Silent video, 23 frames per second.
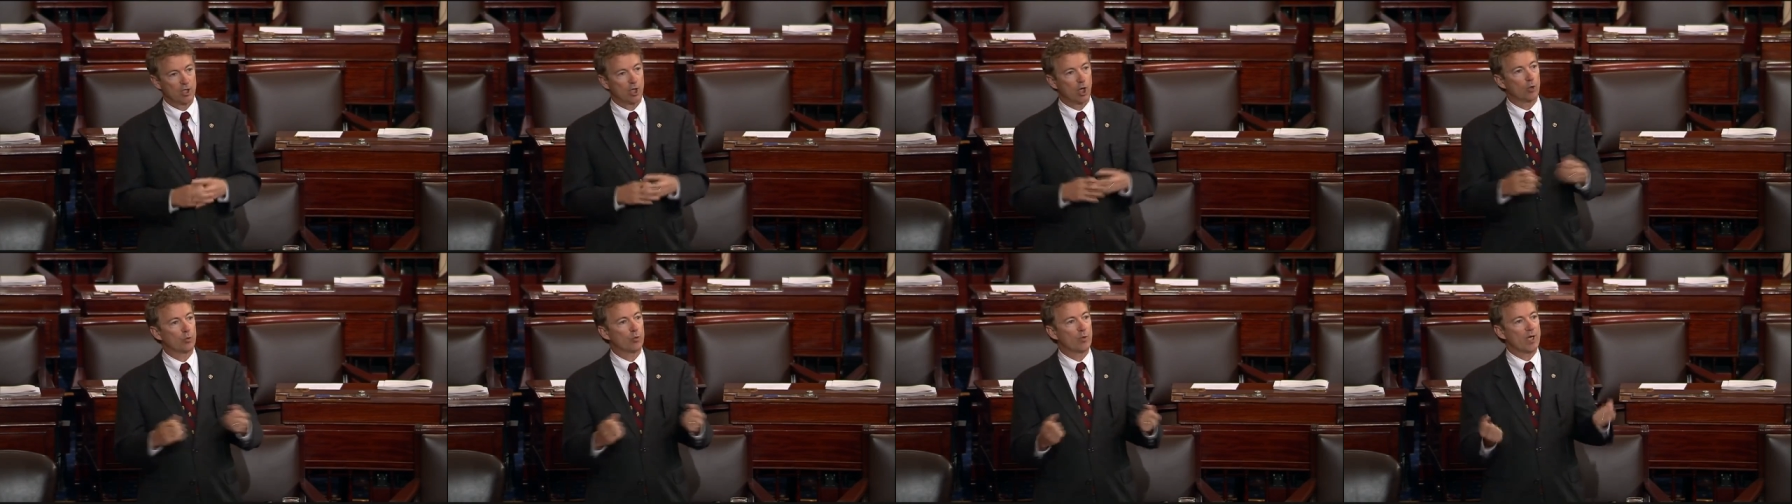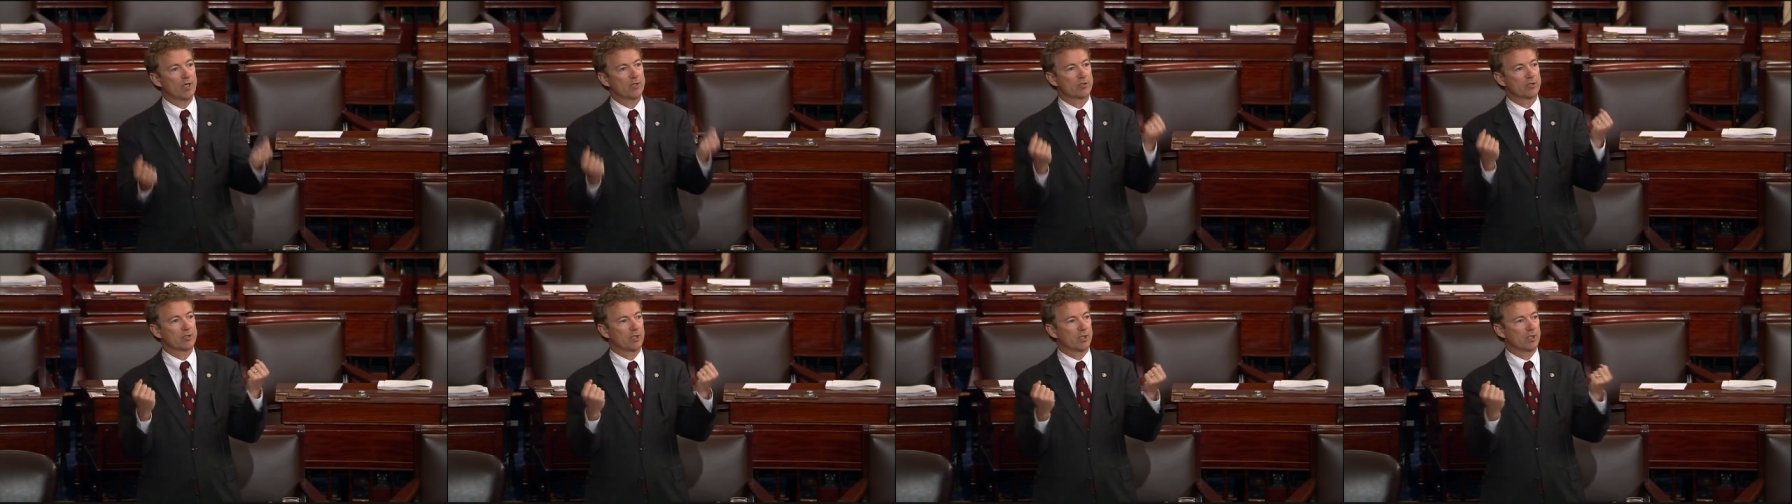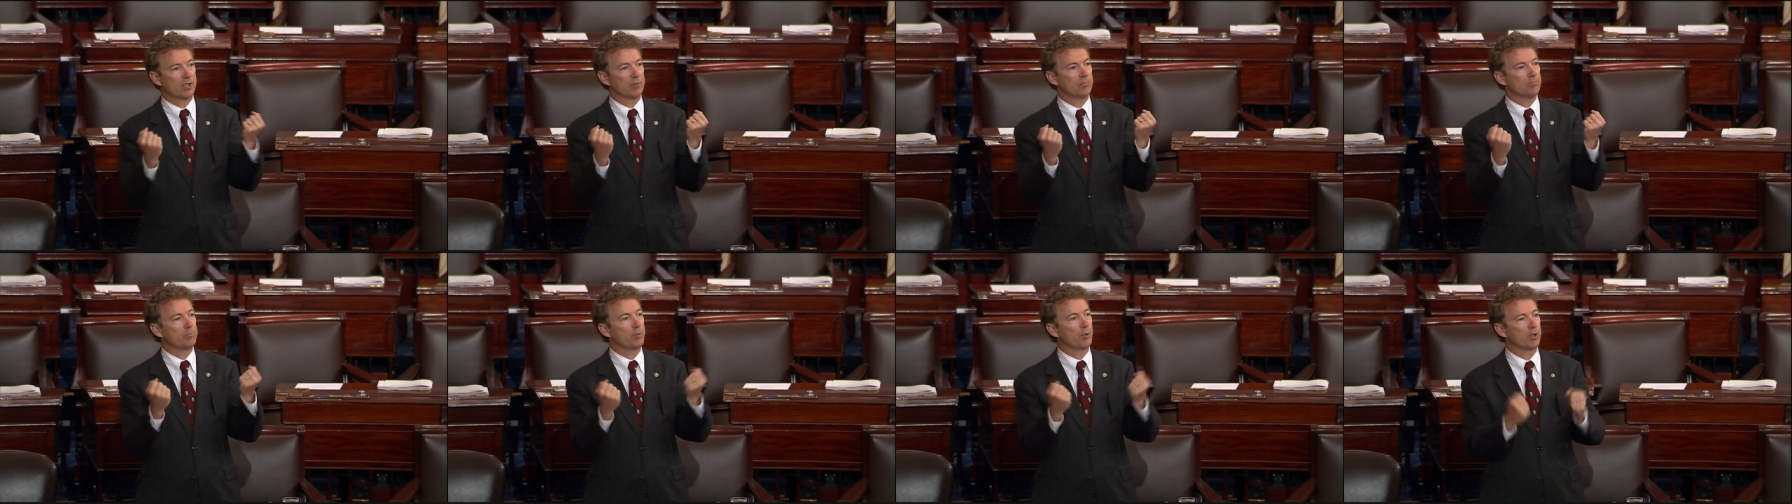arrested
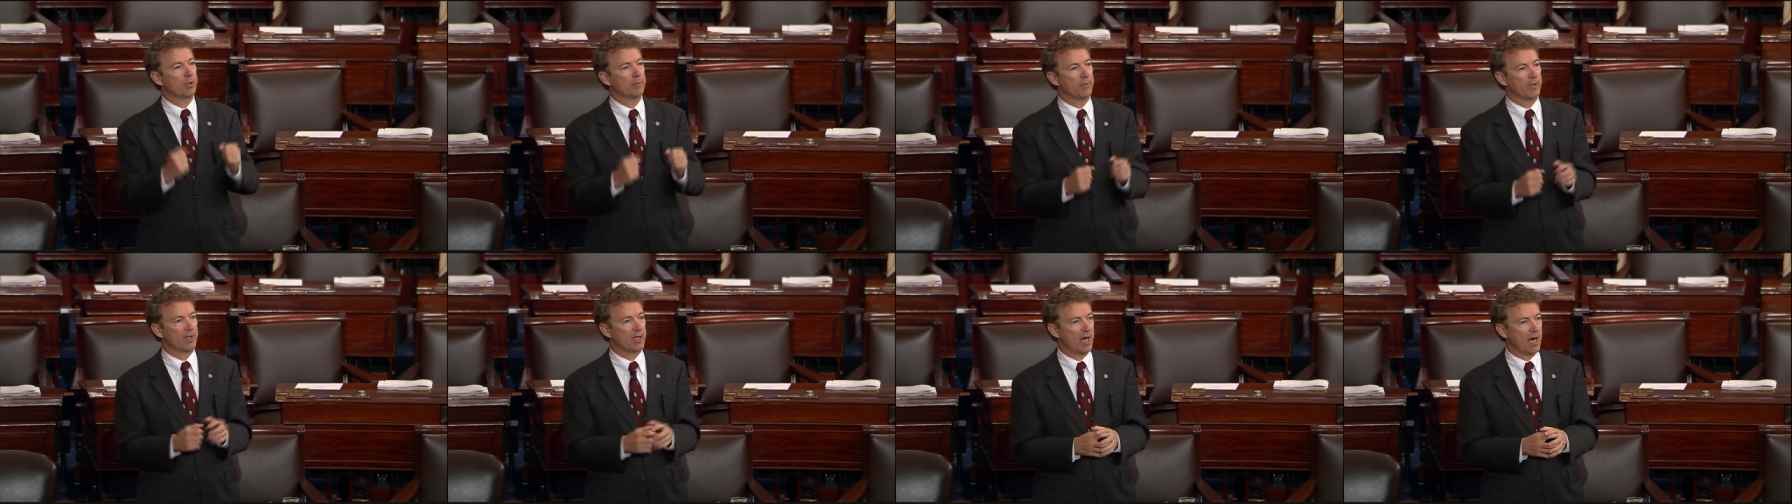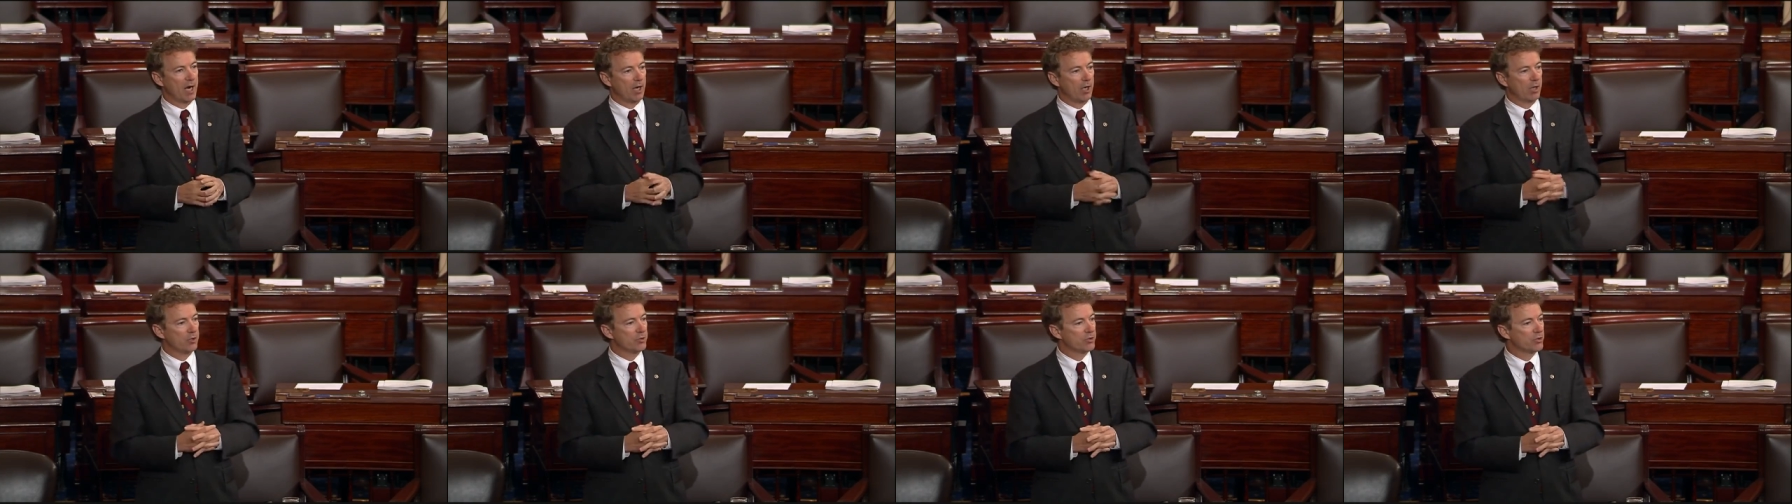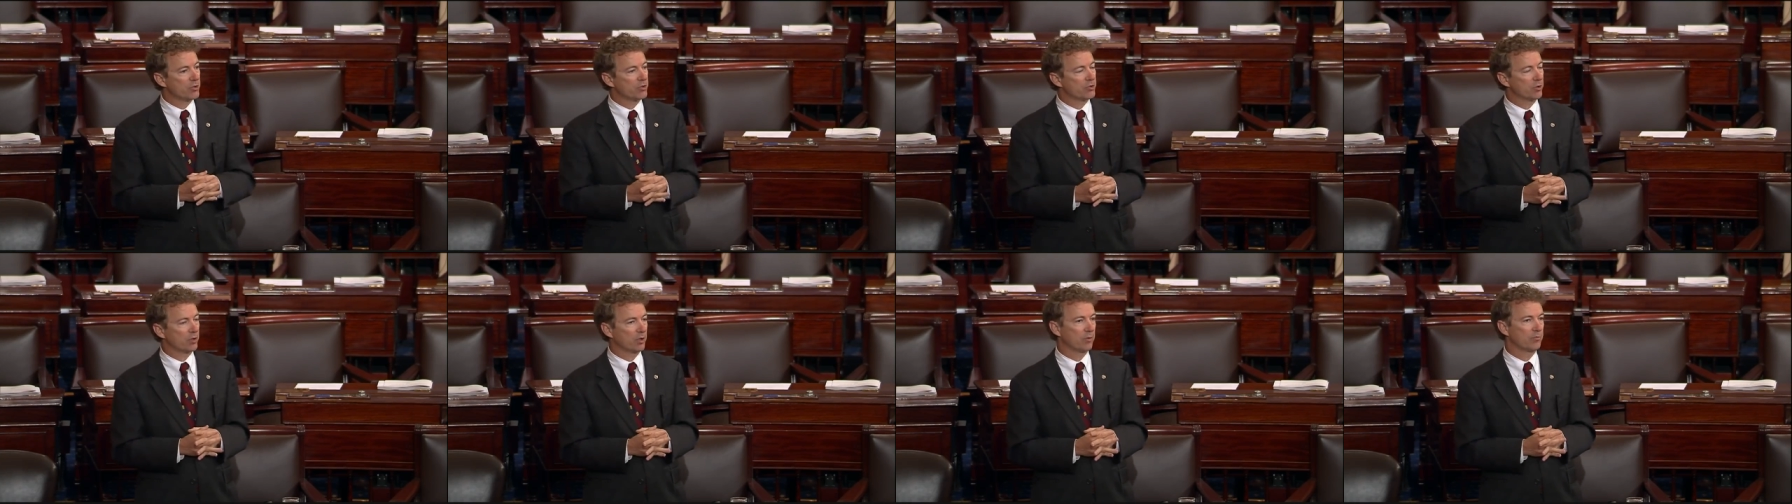him, put him in irons,
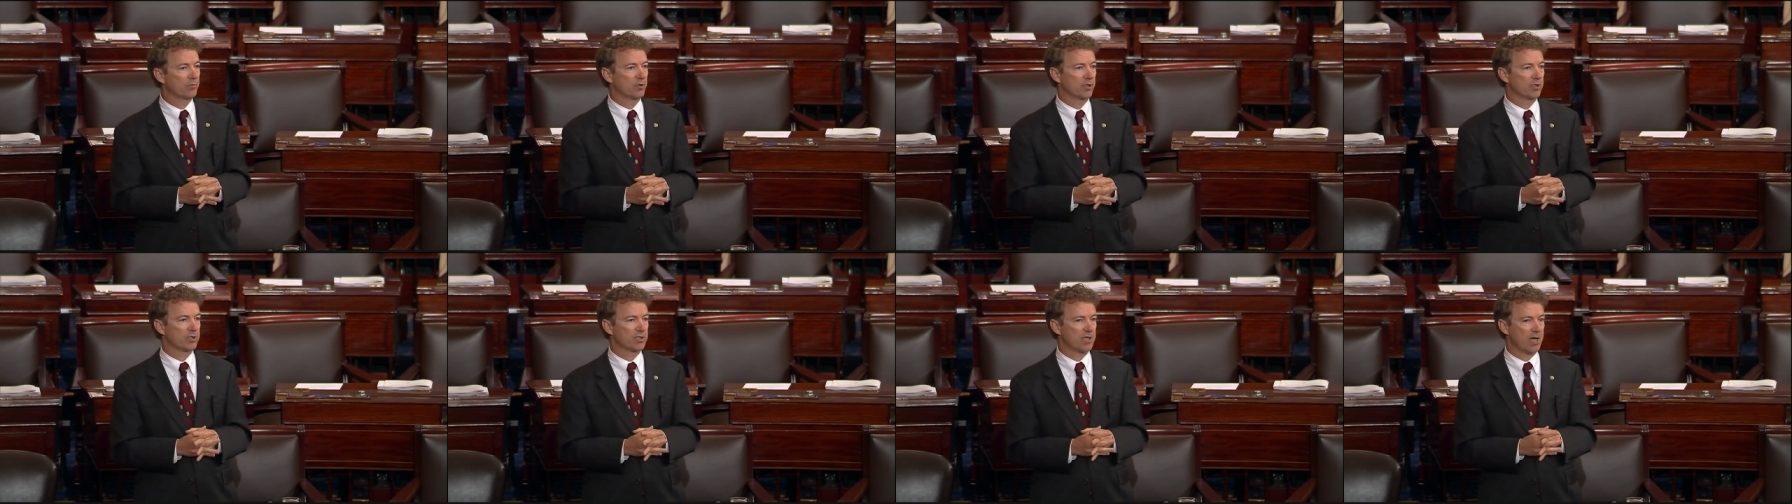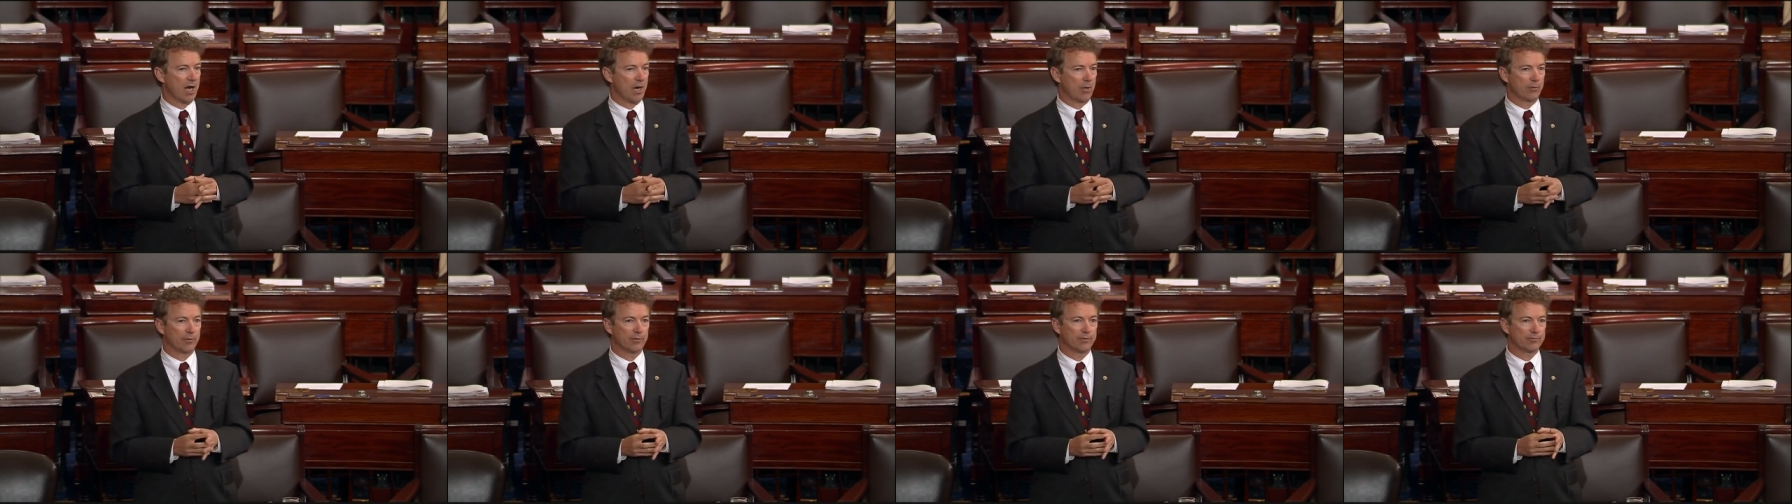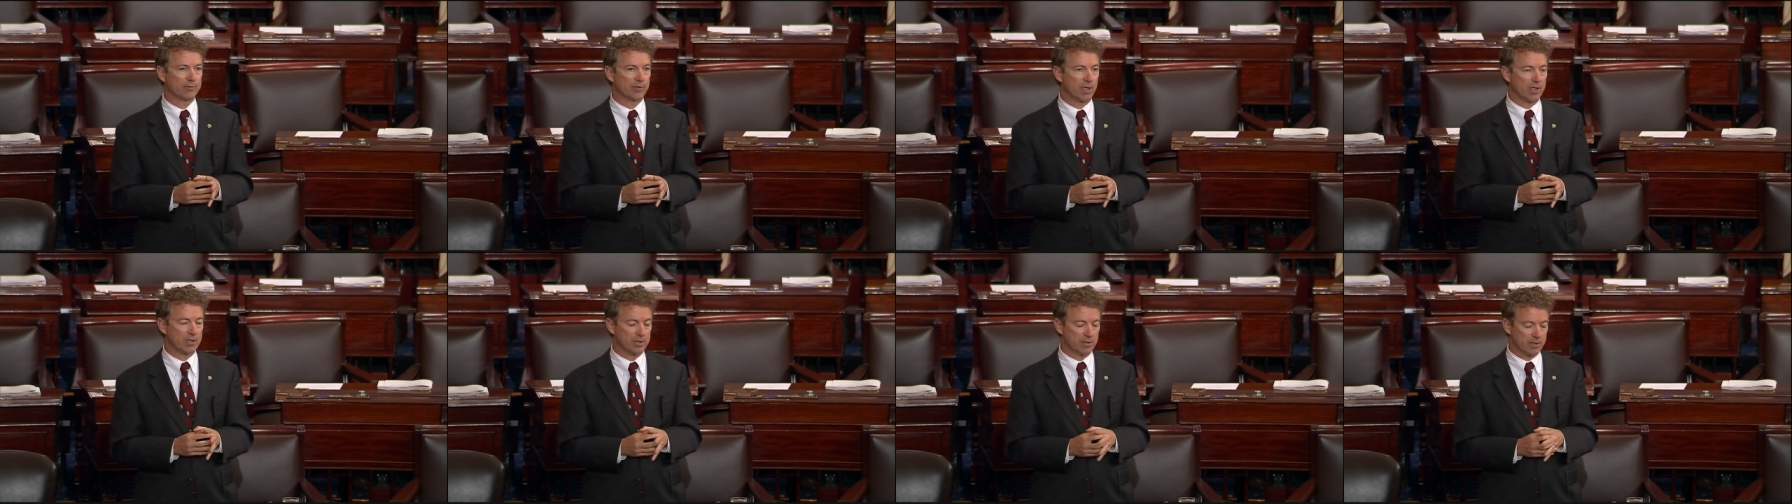and took him to the Tower of
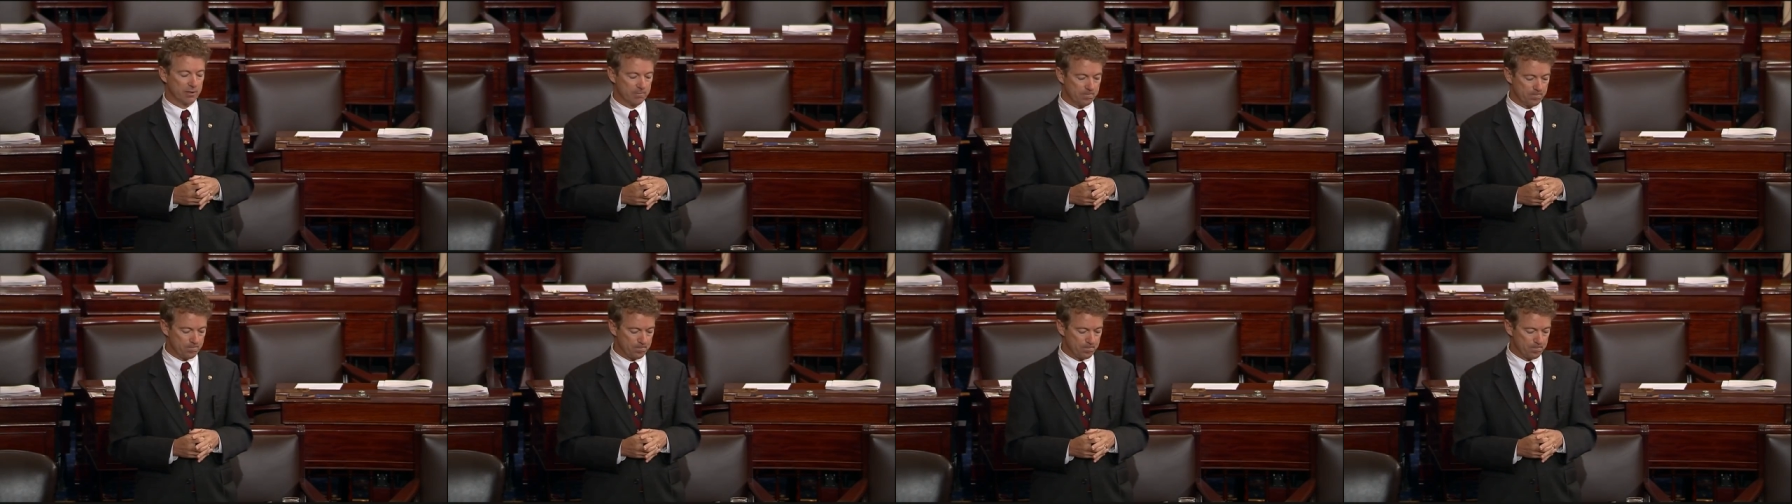London.